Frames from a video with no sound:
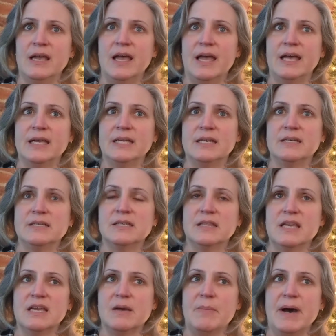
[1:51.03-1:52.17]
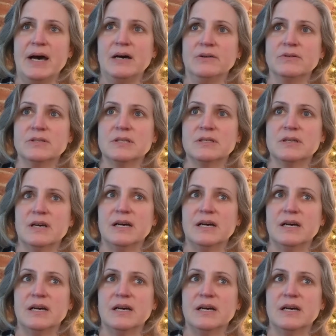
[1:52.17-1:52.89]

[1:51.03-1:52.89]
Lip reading: and to think about